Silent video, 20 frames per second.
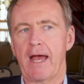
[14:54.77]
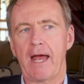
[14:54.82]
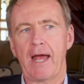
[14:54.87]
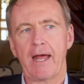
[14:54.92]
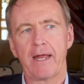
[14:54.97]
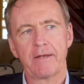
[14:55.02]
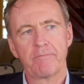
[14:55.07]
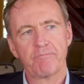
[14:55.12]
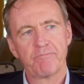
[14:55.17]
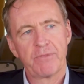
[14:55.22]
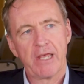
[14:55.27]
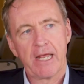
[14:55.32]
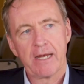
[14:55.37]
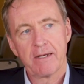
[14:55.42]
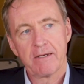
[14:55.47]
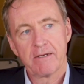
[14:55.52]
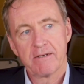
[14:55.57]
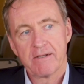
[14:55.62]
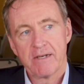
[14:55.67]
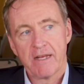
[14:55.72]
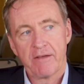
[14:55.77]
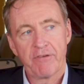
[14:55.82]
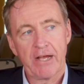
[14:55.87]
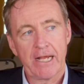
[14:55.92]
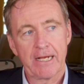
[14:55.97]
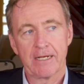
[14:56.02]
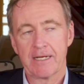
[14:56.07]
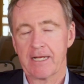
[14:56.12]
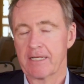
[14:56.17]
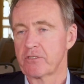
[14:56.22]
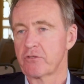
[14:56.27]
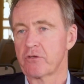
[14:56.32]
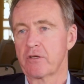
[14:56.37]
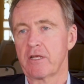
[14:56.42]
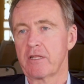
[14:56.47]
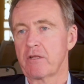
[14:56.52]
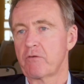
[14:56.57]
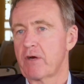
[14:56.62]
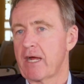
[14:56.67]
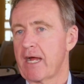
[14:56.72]
And then if I could answer
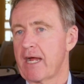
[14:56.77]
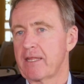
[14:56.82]
another way,